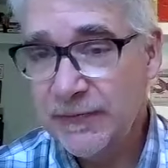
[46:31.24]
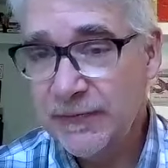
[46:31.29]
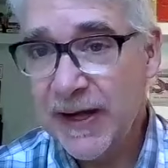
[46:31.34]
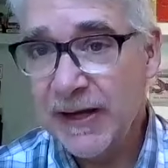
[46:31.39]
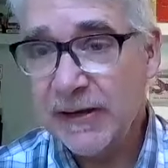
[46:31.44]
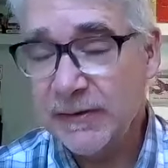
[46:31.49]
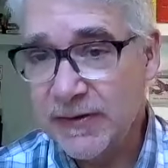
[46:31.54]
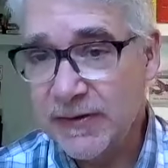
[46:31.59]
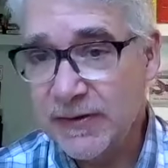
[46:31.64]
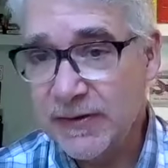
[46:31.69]

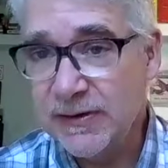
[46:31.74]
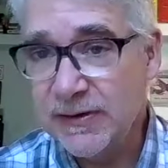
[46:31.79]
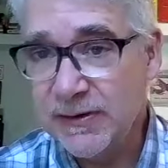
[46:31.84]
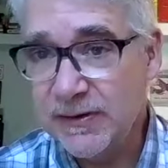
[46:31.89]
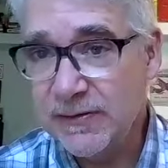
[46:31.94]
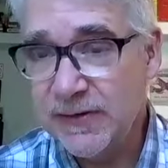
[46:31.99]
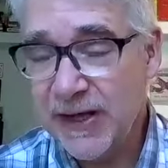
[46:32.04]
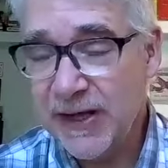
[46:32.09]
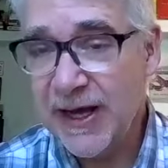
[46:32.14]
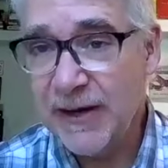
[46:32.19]

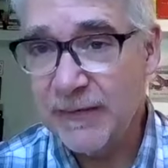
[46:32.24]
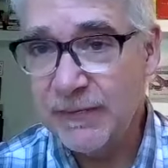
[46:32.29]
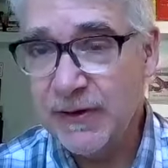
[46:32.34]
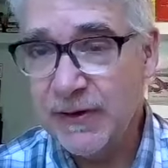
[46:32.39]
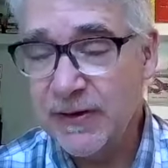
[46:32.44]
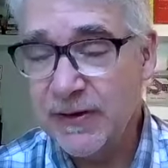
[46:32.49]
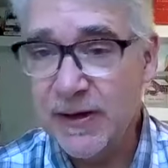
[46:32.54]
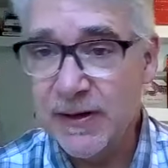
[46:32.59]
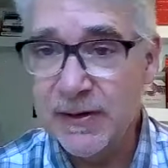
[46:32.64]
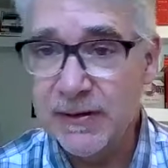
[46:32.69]
faculty to have
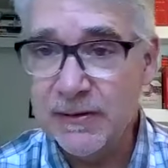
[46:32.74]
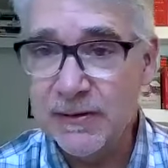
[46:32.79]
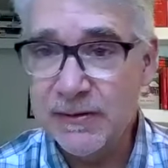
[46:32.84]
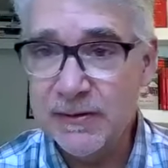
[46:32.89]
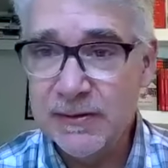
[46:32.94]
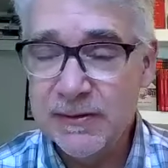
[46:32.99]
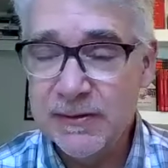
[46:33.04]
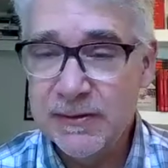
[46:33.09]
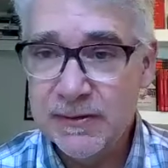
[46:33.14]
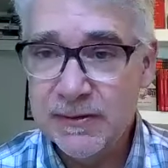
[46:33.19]
in their
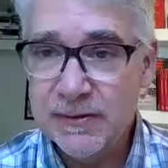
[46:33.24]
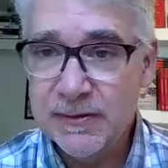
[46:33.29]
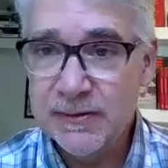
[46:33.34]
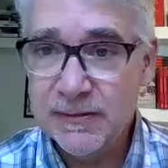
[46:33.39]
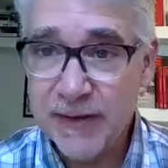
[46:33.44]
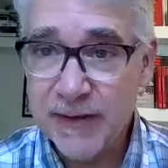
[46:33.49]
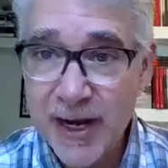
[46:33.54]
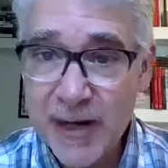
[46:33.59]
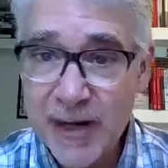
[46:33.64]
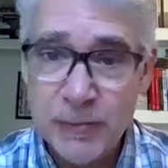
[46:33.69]

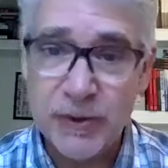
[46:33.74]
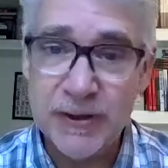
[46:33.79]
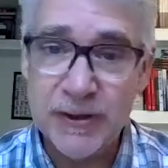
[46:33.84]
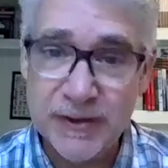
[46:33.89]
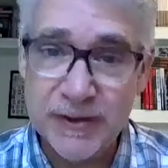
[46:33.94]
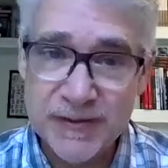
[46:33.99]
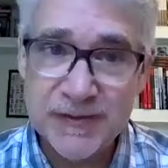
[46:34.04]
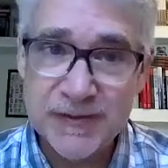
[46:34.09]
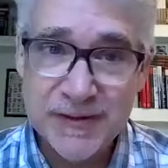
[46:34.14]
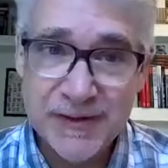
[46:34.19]

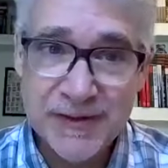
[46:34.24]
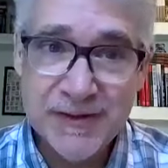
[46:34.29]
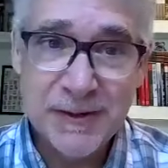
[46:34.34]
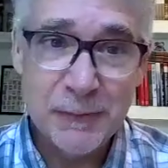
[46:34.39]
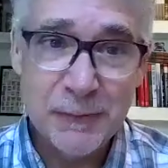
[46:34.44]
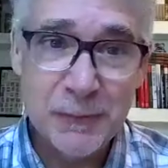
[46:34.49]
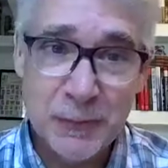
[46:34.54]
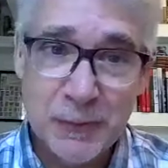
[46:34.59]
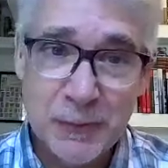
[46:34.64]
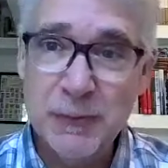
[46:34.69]
libraries.
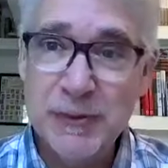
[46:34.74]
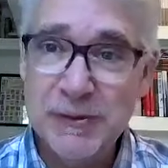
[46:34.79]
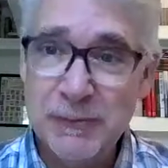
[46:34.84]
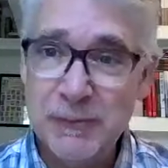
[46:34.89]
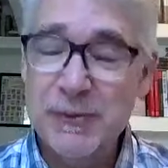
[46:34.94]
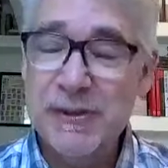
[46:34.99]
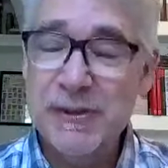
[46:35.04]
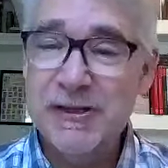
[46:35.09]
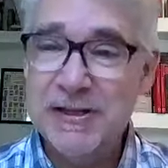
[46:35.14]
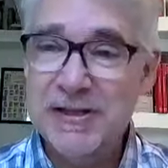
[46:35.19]
We
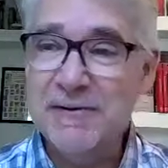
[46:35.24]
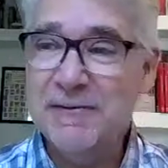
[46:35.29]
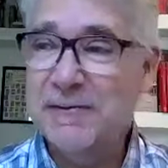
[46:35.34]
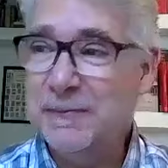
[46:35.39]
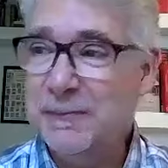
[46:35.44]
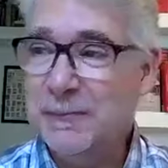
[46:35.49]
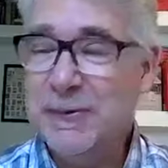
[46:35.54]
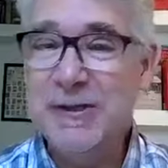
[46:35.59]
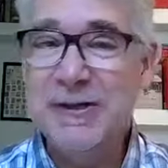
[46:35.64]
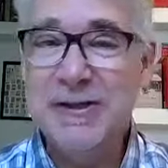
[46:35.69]

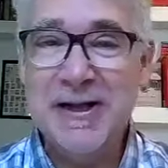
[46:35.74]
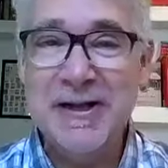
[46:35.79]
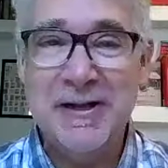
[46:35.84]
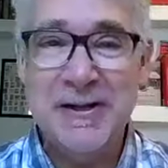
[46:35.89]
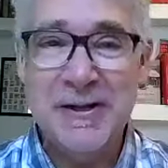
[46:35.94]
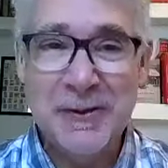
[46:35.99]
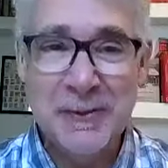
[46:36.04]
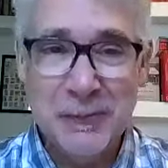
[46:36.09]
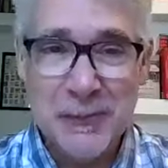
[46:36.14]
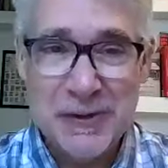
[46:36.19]
live
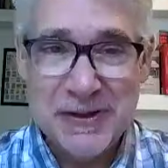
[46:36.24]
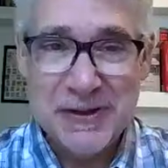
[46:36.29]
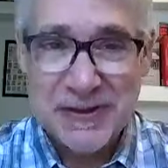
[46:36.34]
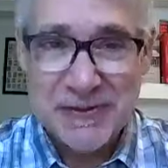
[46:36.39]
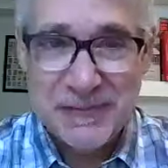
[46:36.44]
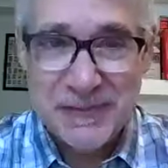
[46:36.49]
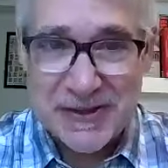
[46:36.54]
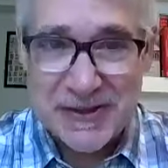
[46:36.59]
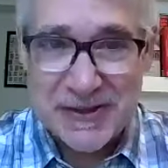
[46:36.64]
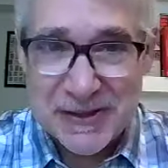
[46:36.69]

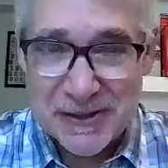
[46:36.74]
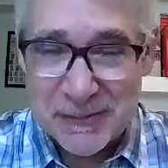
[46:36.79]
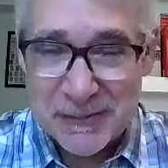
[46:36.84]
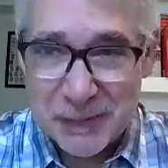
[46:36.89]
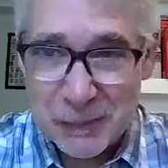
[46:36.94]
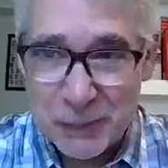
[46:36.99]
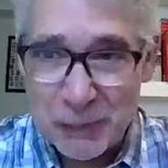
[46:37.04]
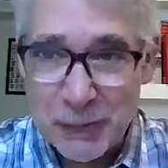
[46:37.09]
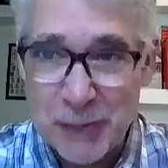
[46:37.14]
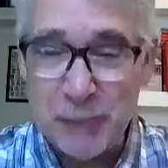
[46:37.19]
in
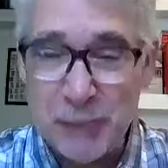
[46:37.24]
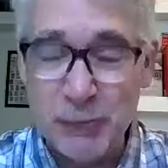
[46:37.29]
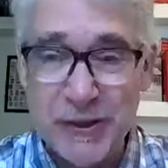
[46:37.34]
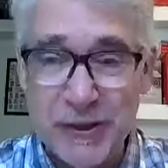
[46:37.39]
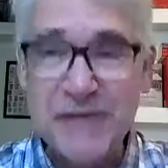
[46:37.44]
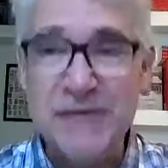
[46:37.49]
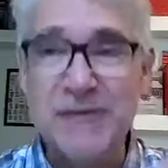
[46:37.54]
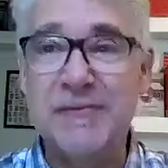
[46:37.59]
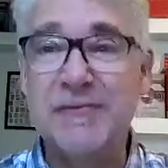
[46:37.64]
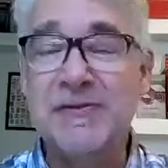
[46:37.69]

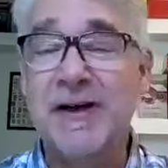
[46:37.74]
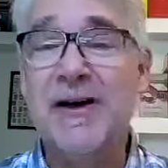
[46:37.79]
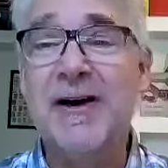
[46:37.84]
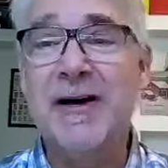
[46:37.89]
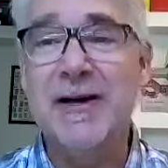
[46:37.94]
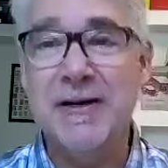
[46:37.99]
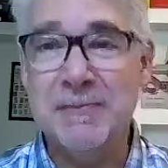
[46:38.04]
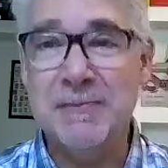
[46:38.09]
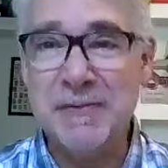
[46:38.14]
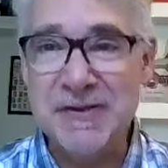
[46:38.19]
repressive
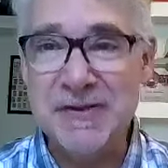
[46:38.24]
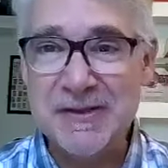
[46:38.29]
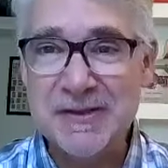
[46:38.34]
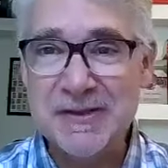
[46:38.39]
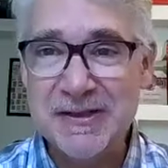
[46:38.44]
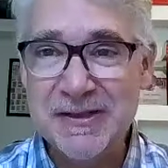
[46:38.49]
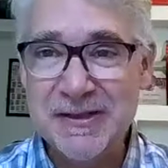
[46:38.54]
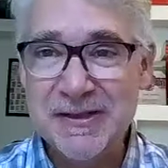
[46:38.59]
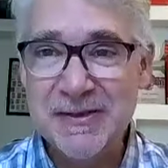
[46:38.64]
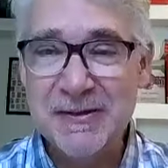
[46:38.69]
times,